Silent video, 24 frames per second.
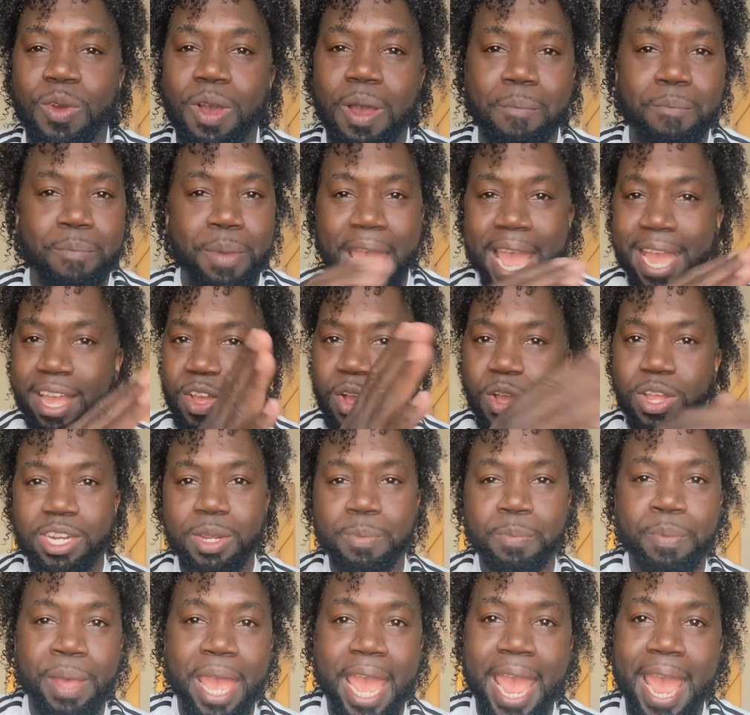so I'm back
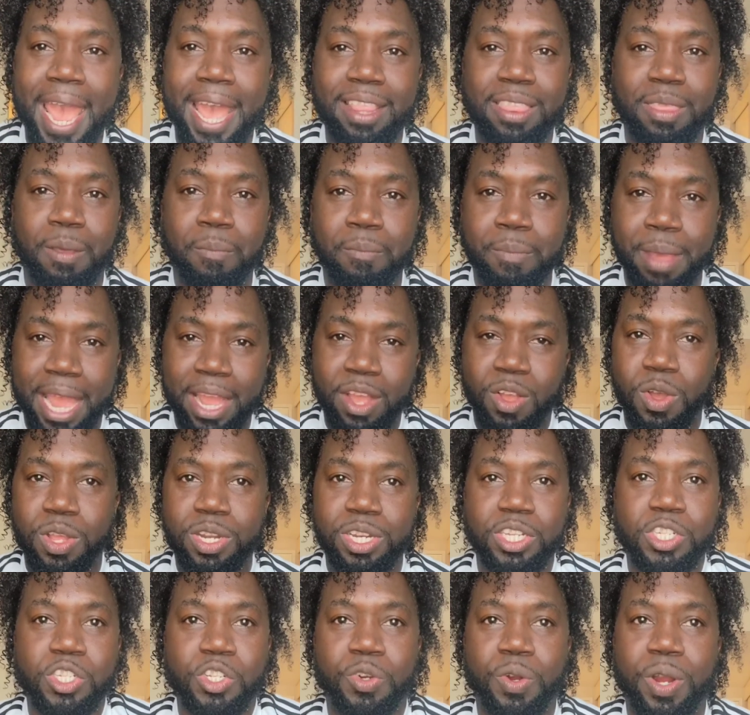on the path. I'm back
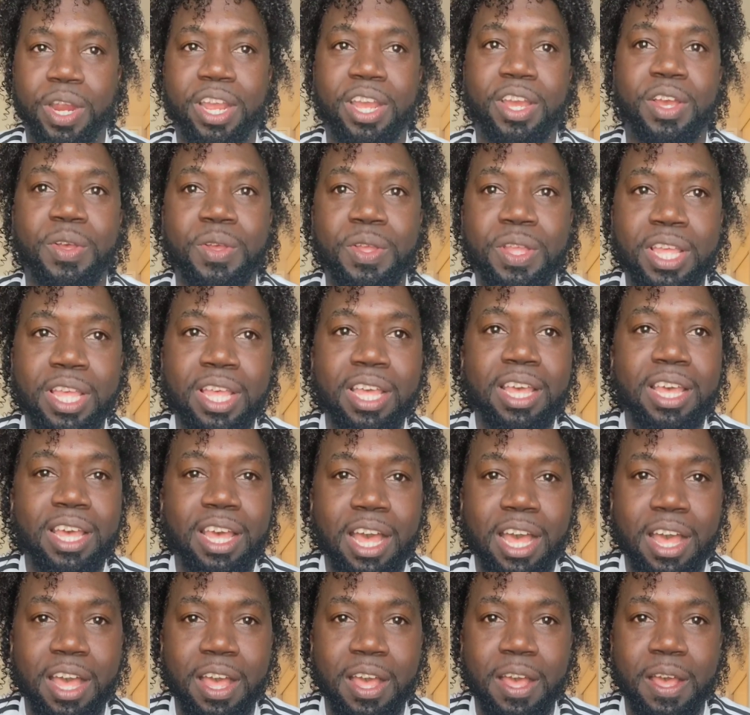on the trail,
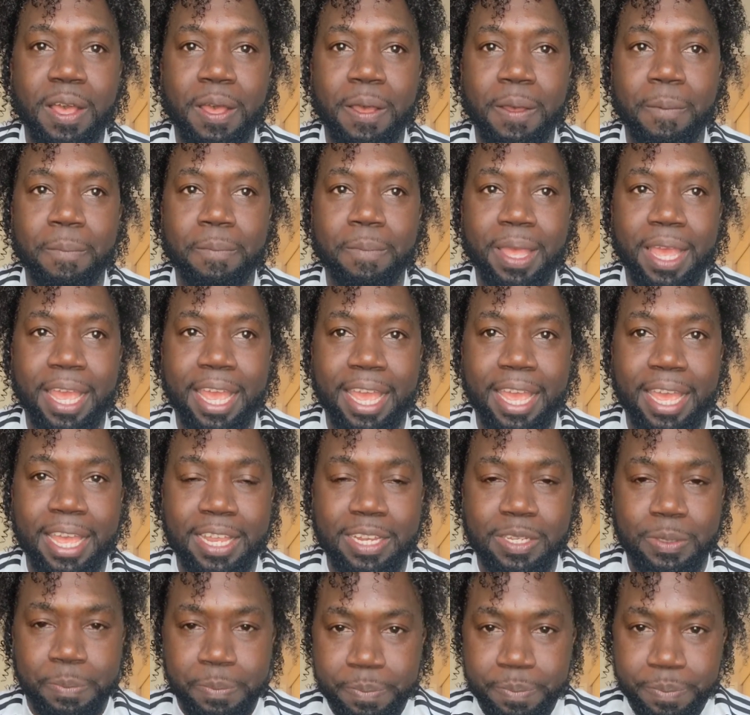um,
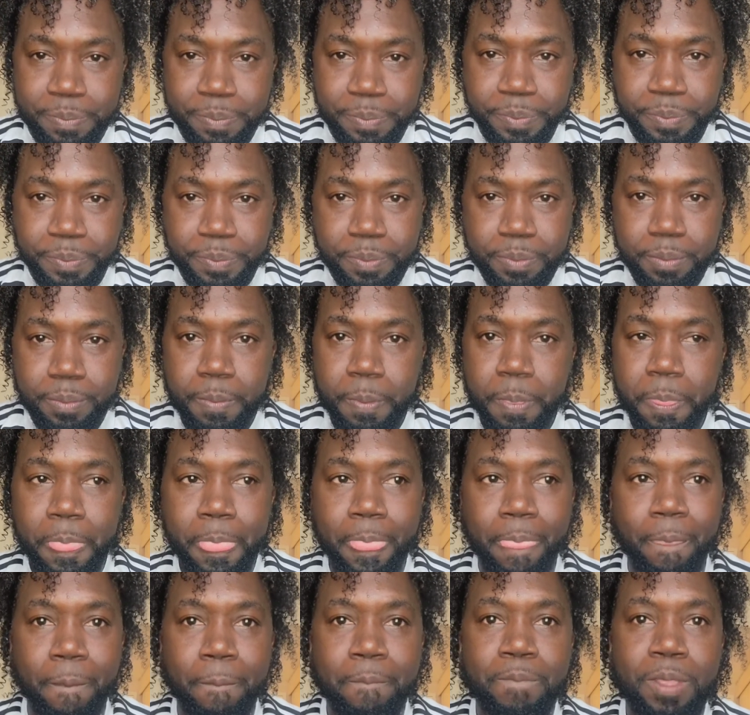and
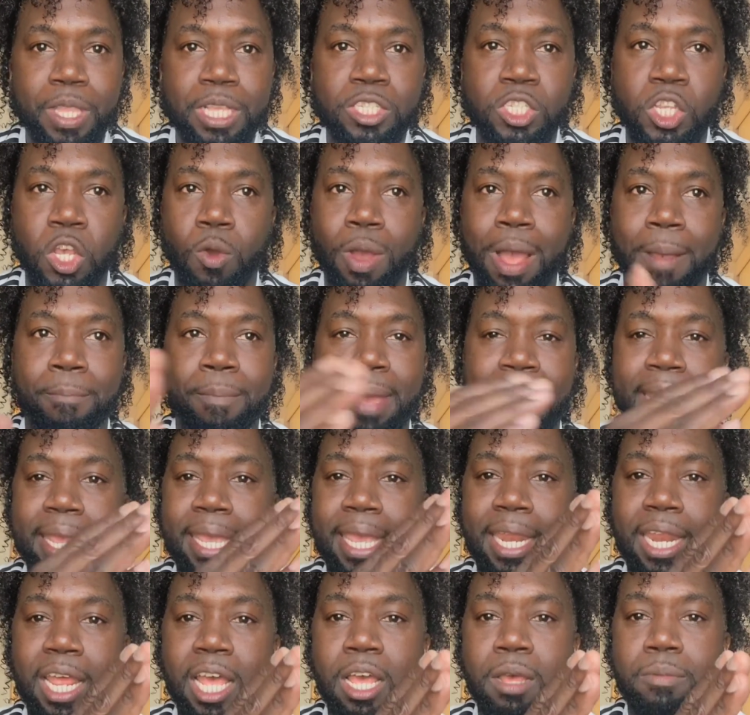so I
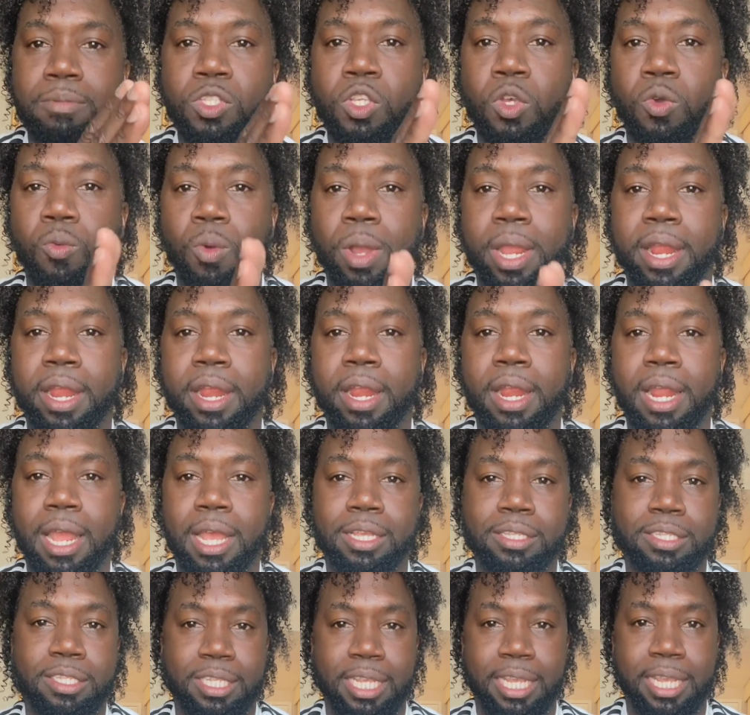make it up to
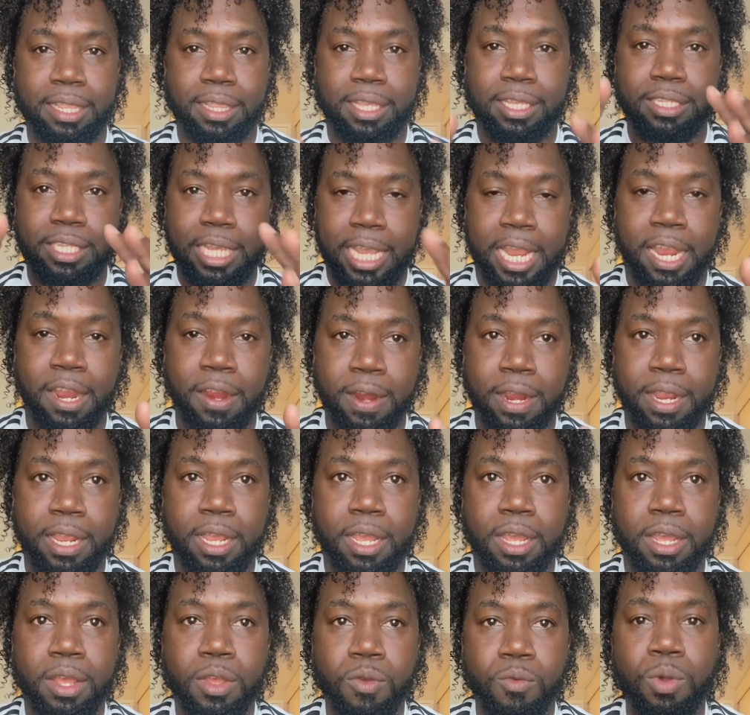where I see this
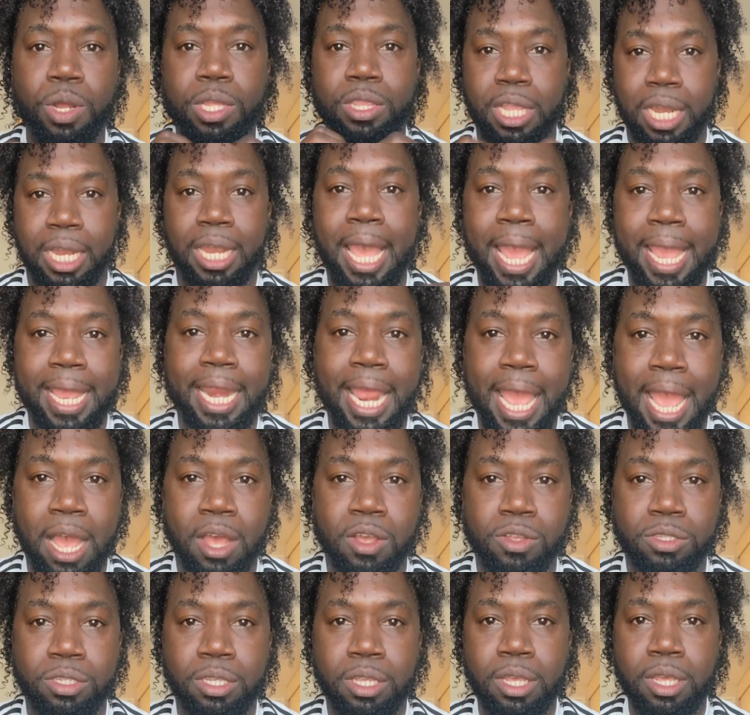area where the
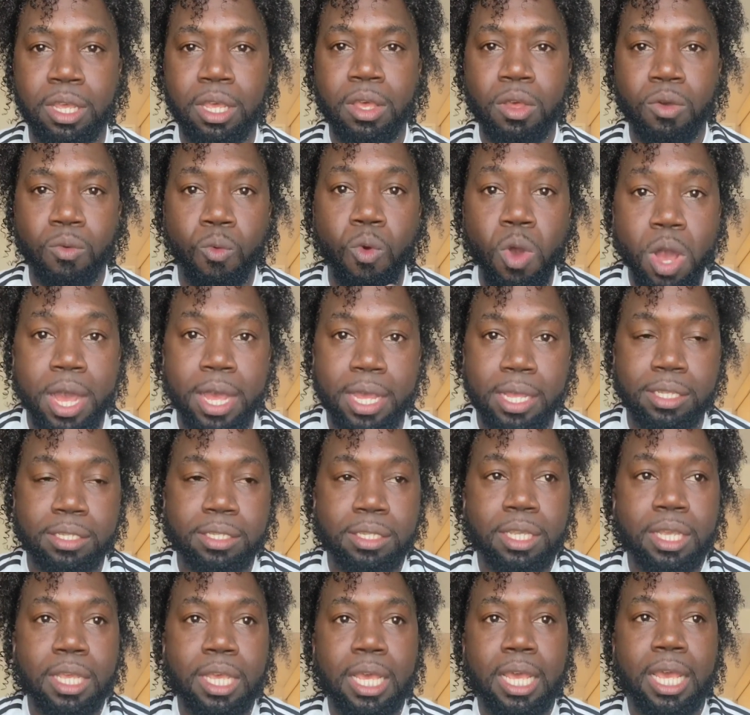lighthouse
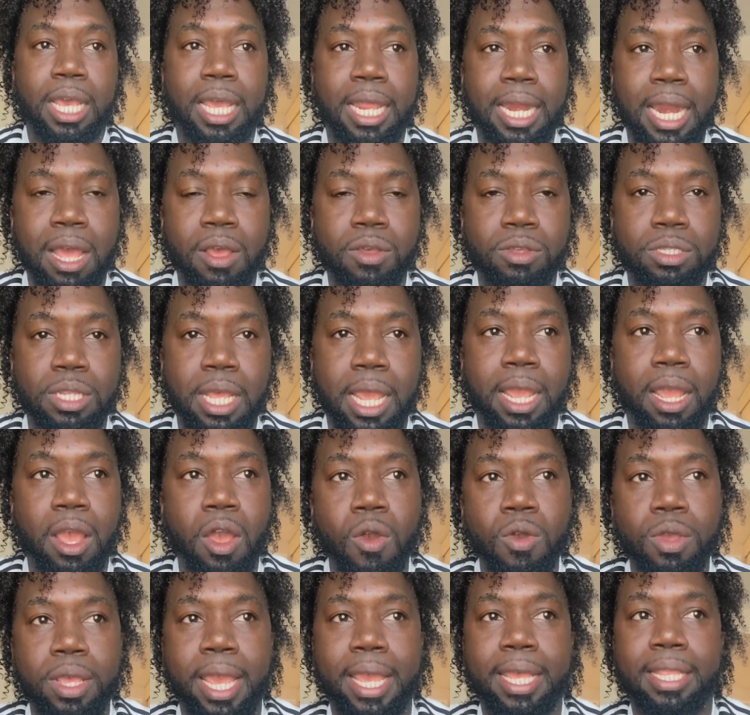was. And I was
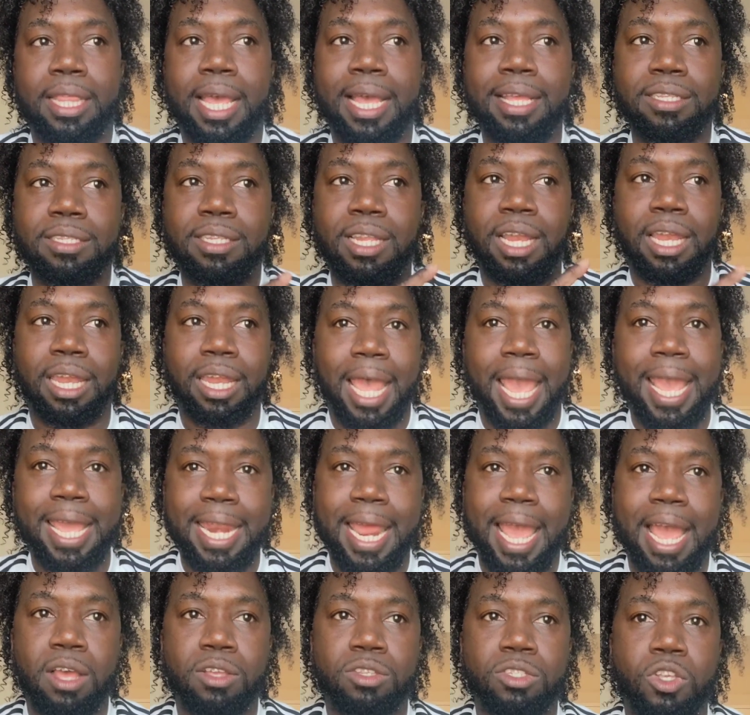like, okay, that's the
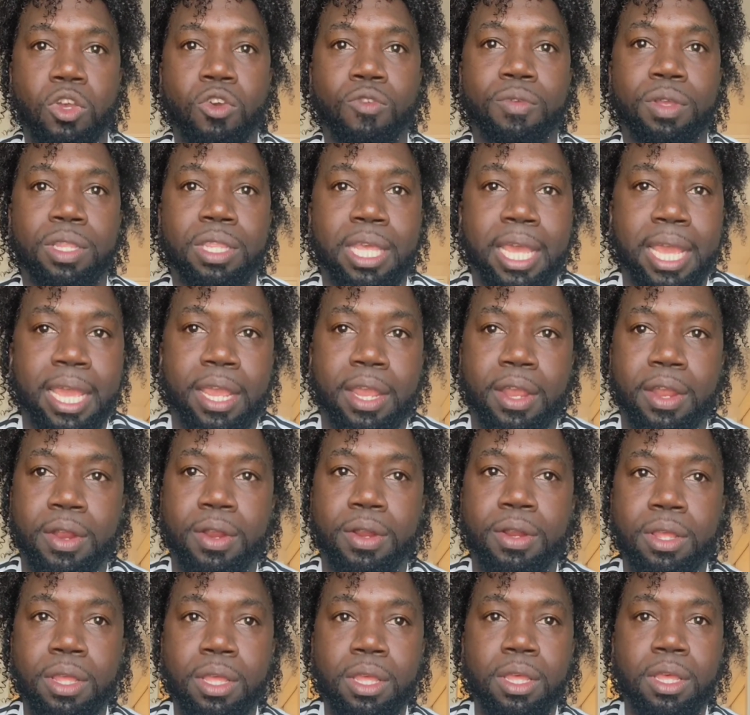lighthouse over
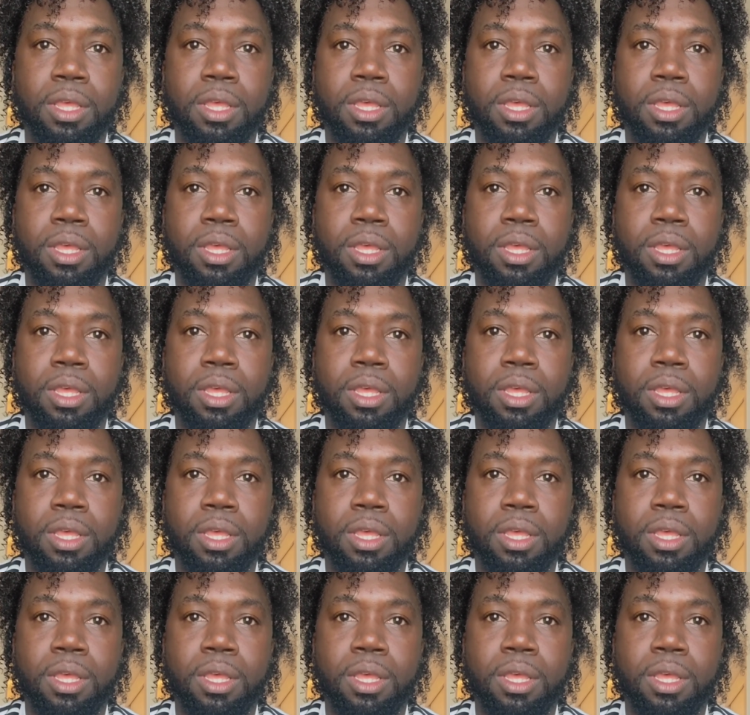there.